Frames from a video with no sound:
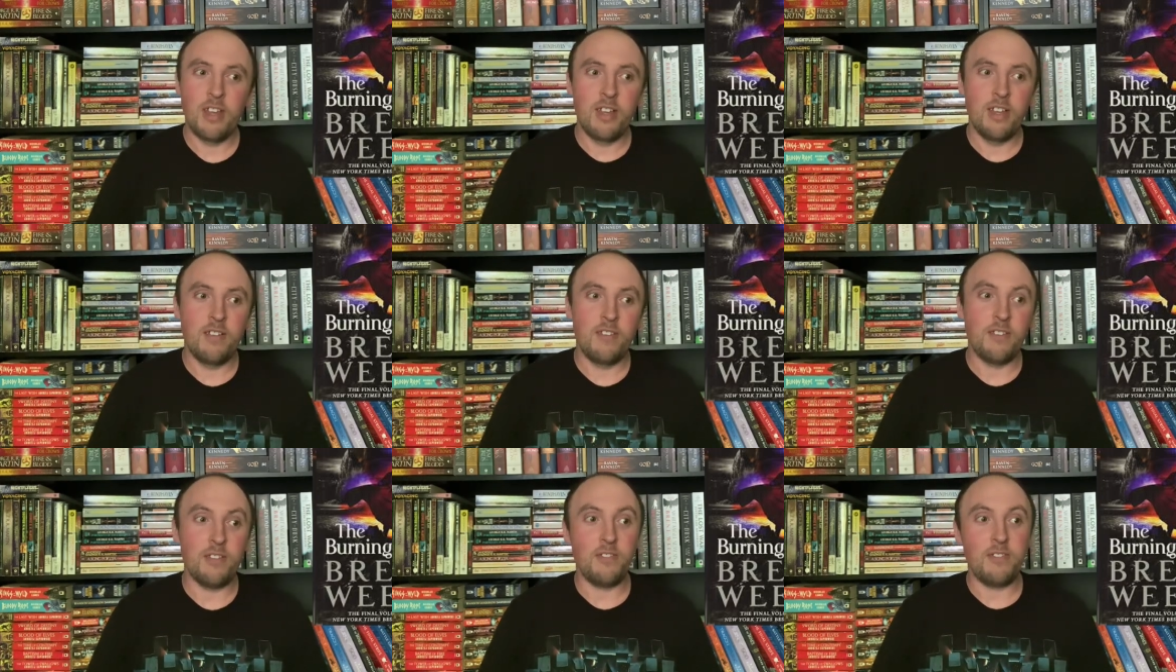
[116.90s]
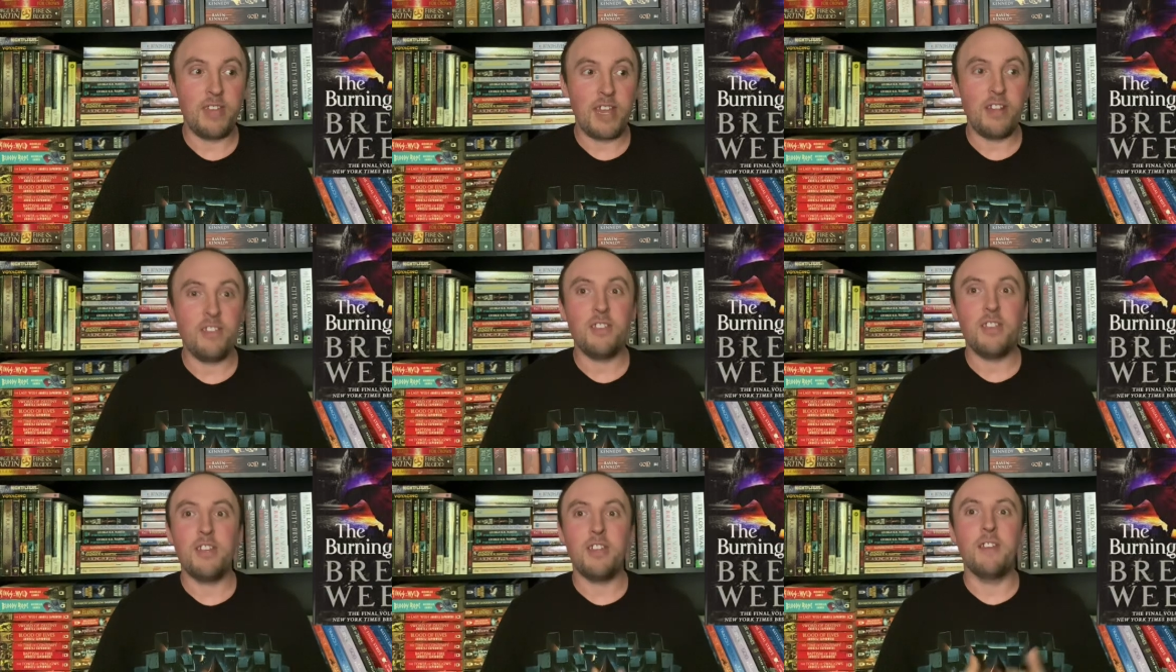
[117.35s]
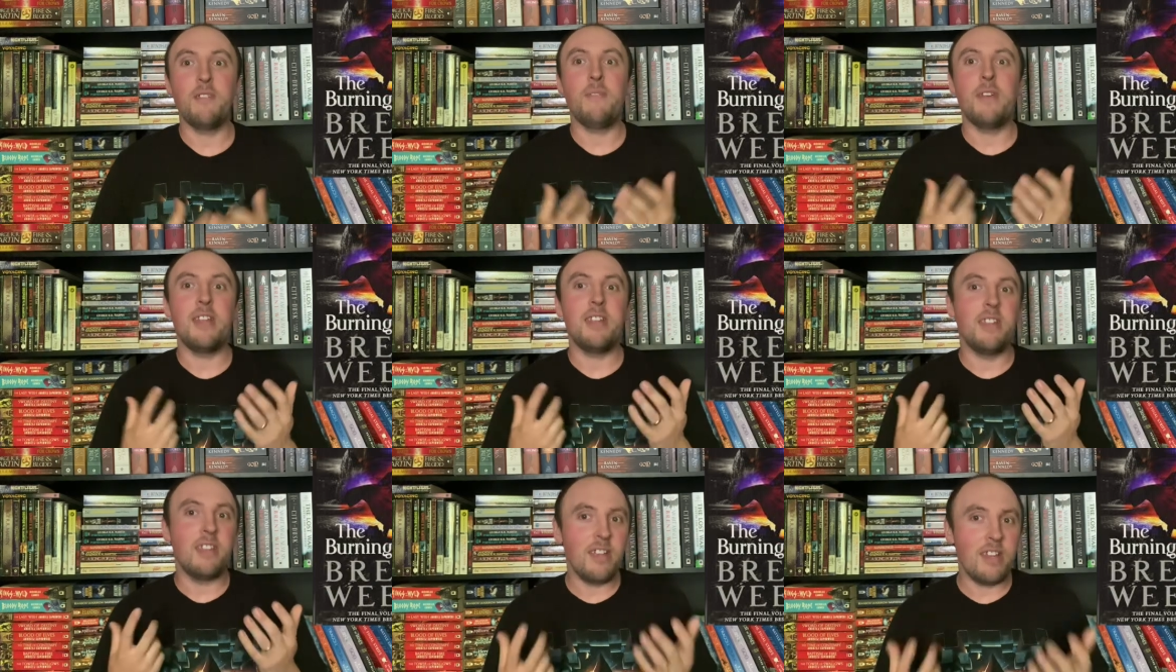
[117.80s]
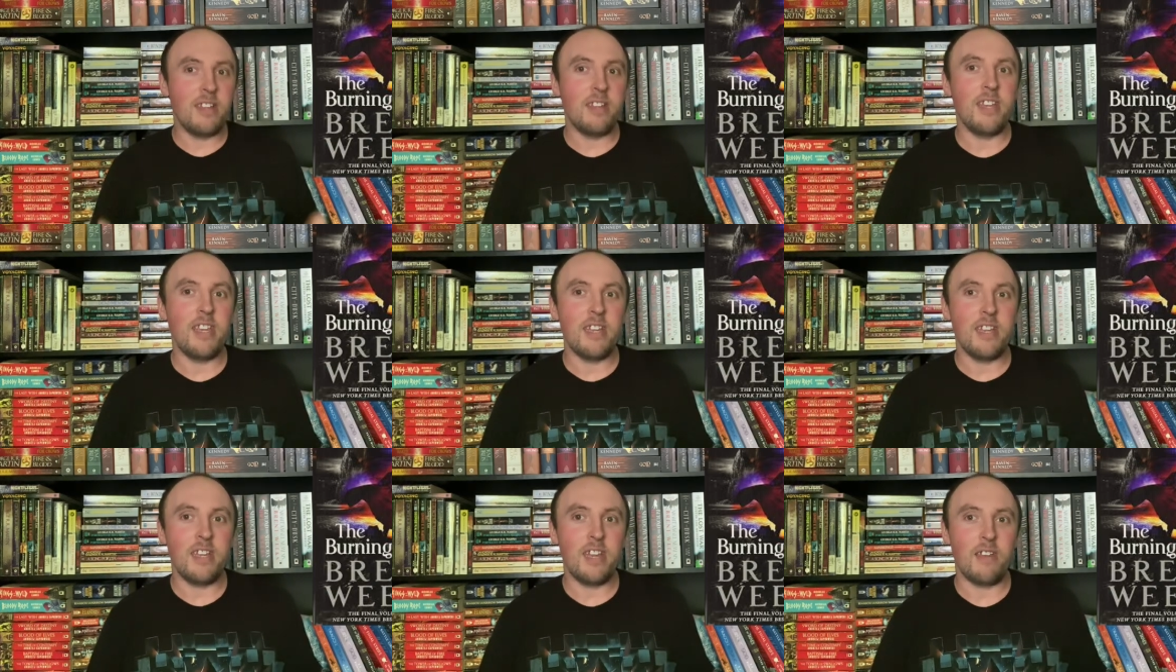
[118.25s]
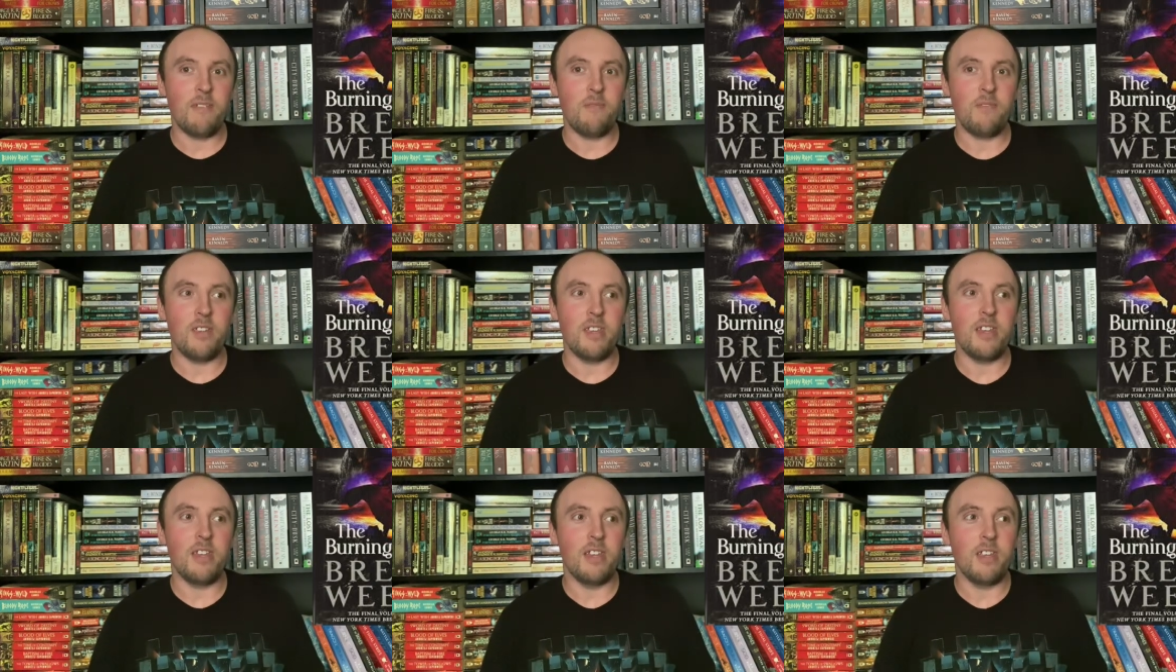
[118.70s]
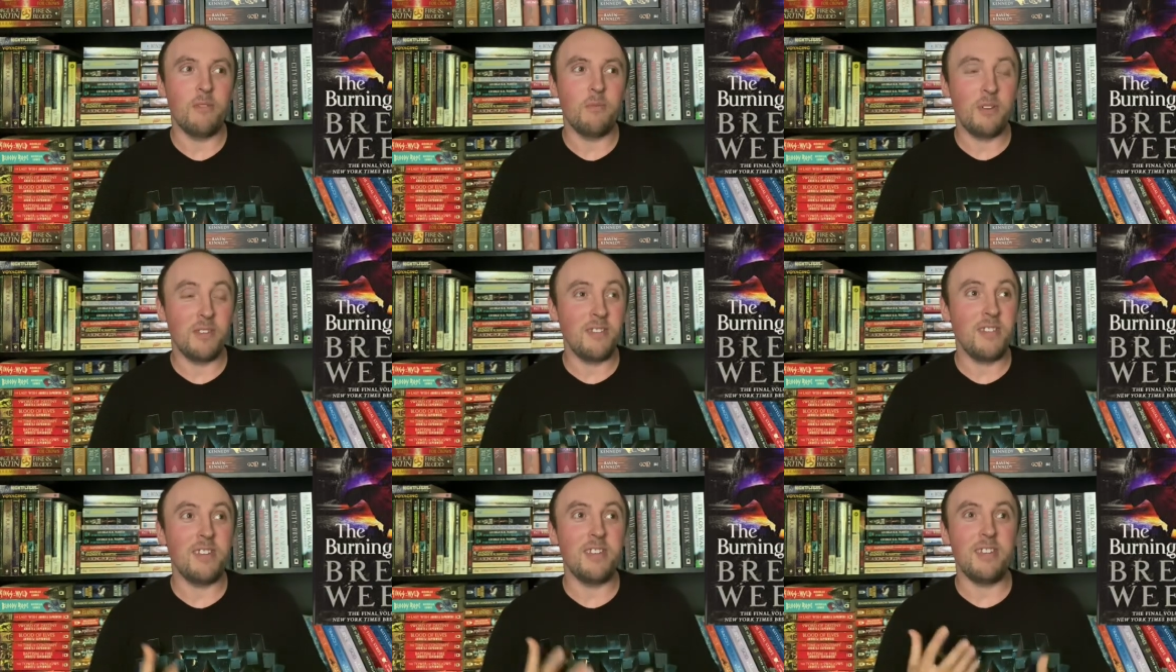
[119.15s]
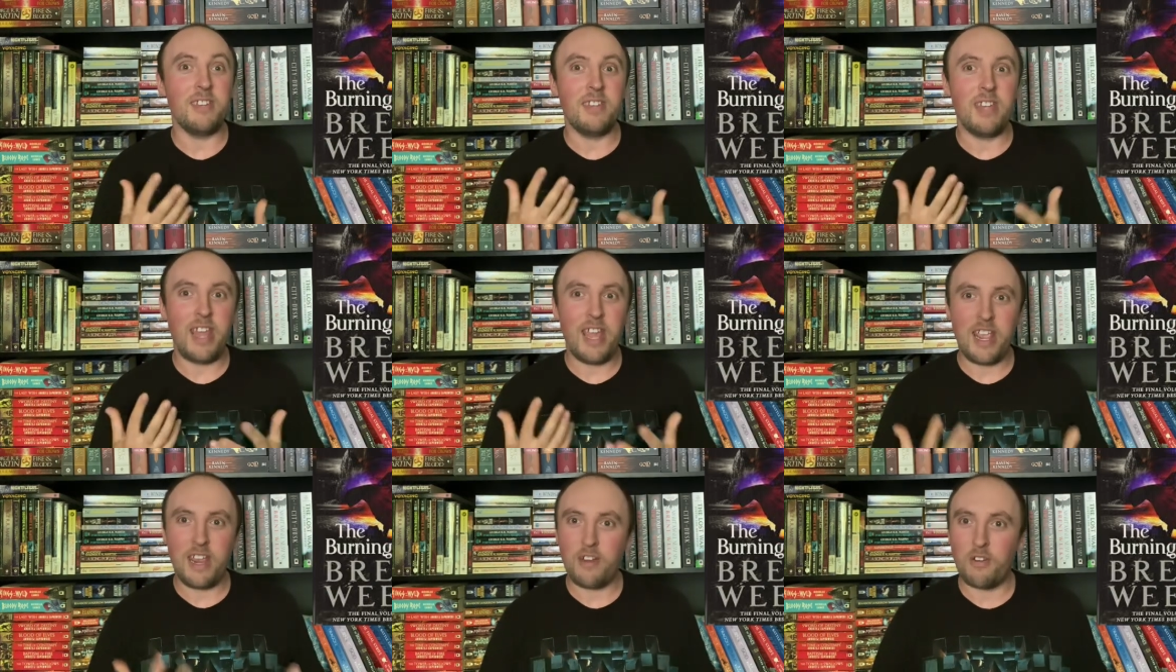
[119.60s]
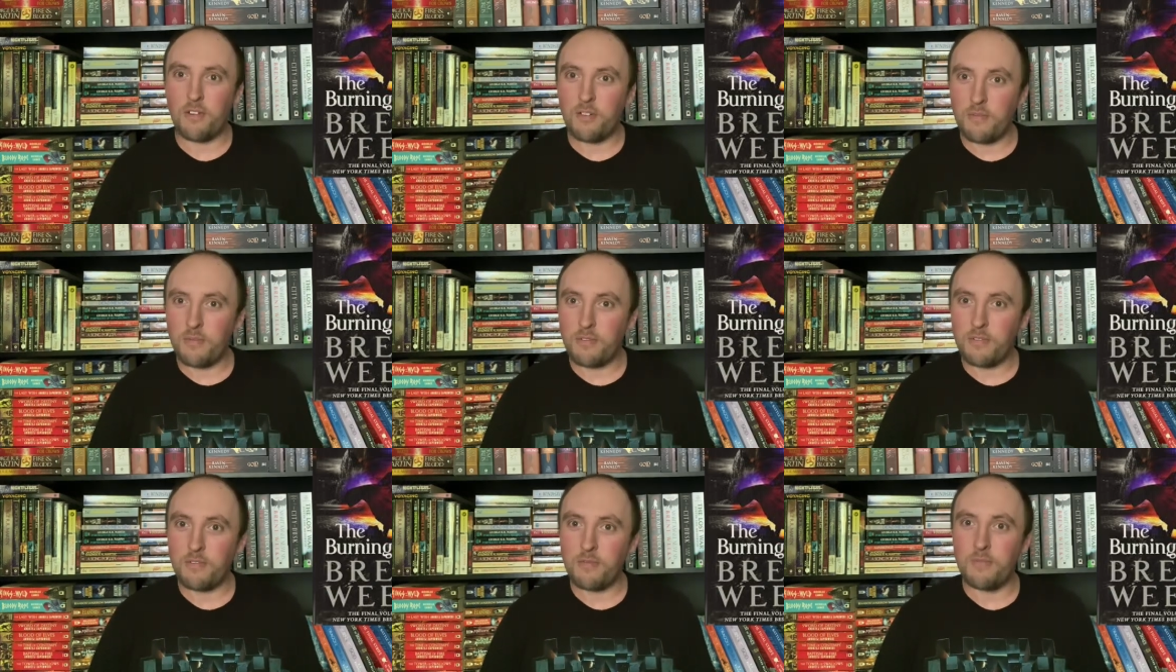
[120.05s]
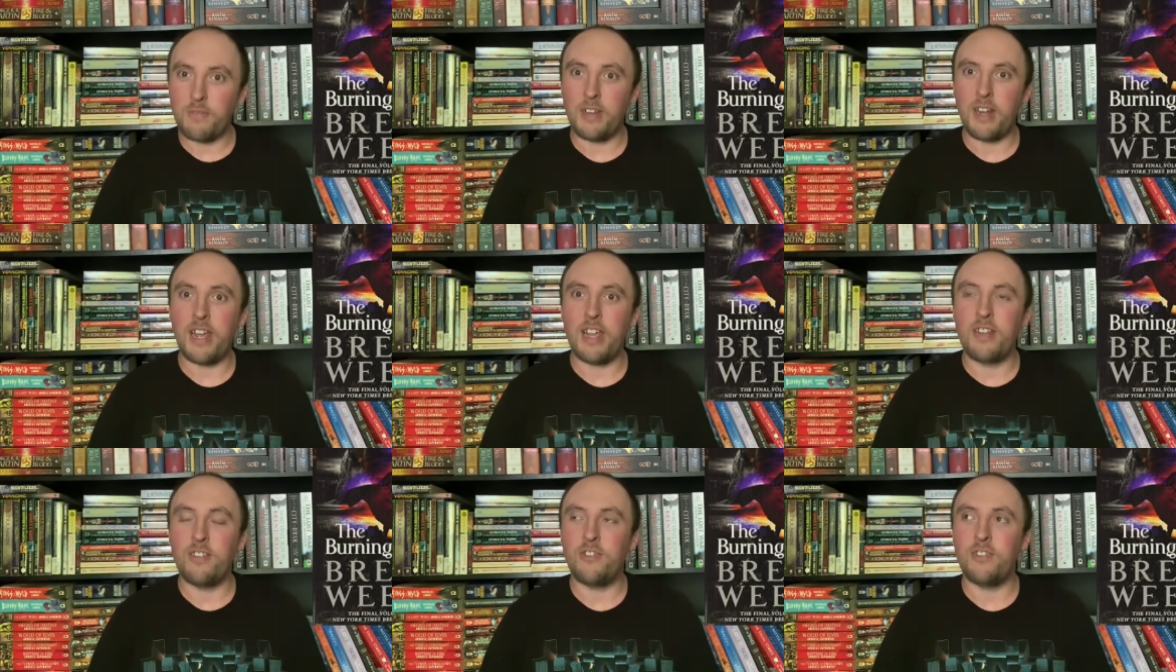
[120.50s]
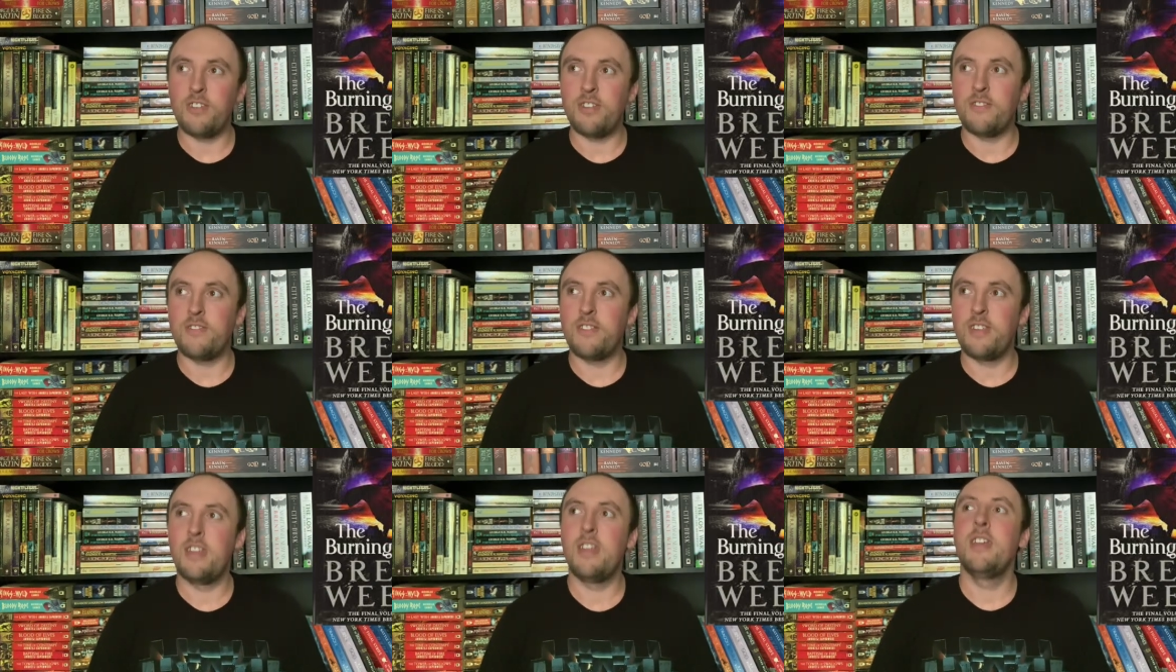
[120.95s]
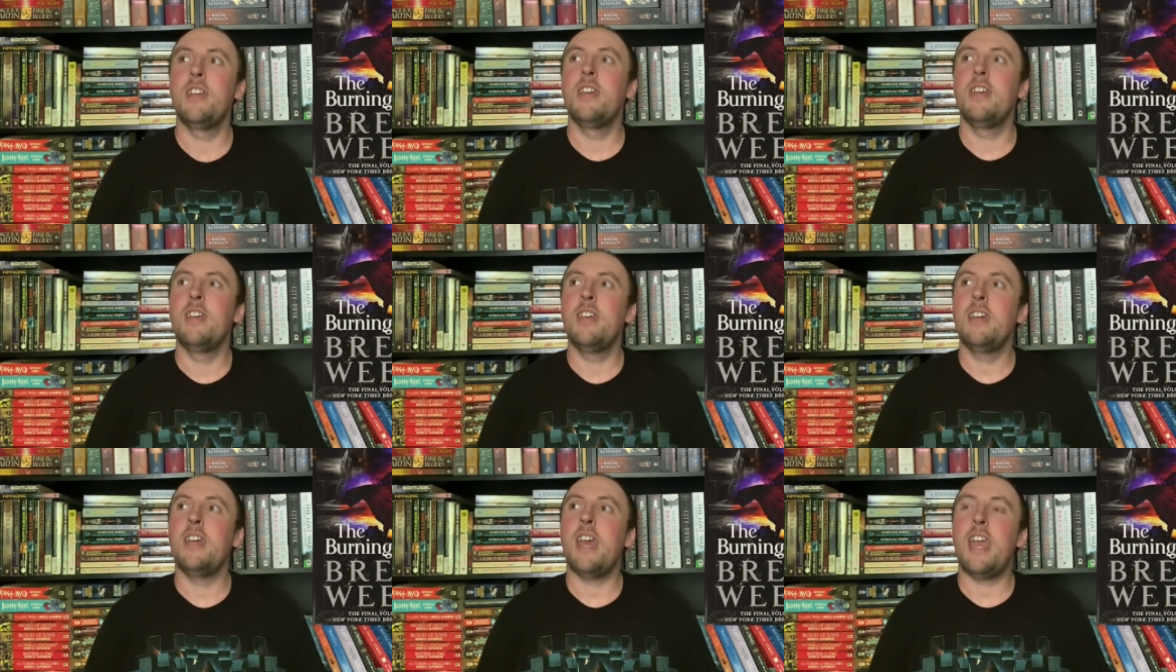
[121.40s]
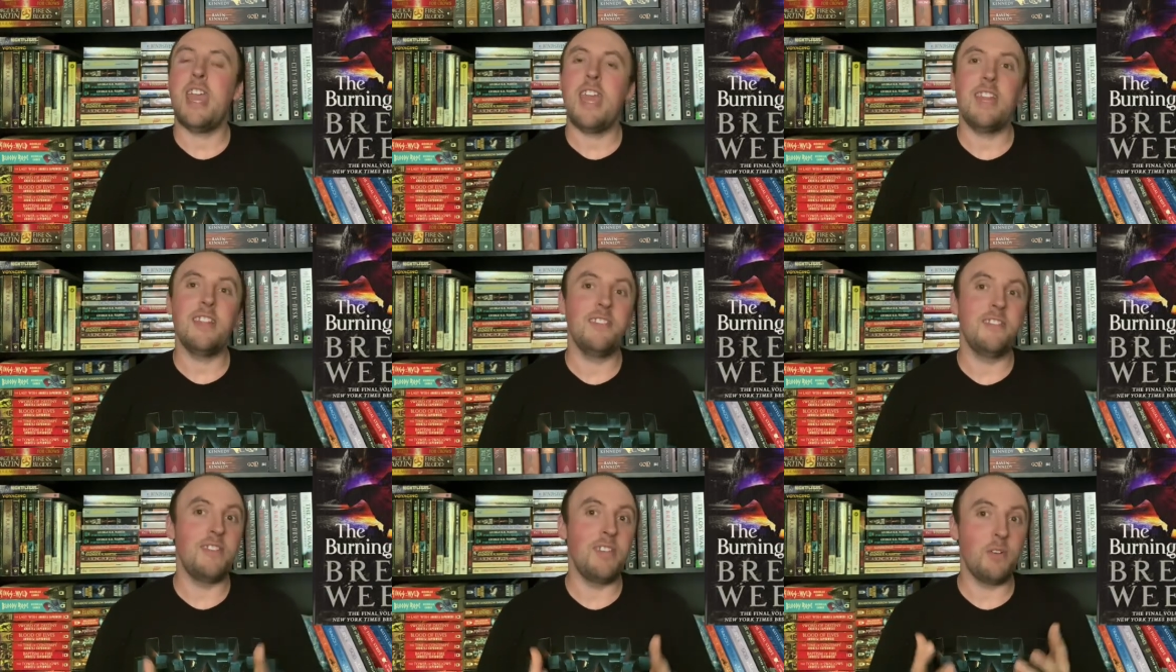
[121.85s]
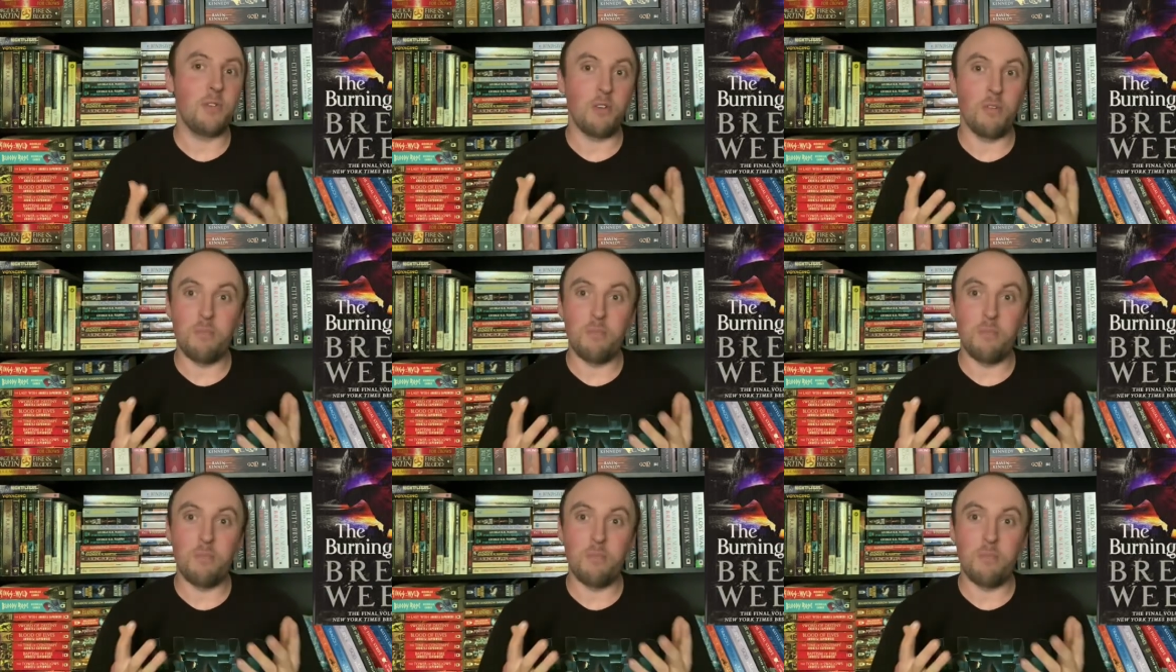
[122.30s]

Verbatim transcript: So sadly enough, I did DNF it. It wasn't terrible, but I just, I had zero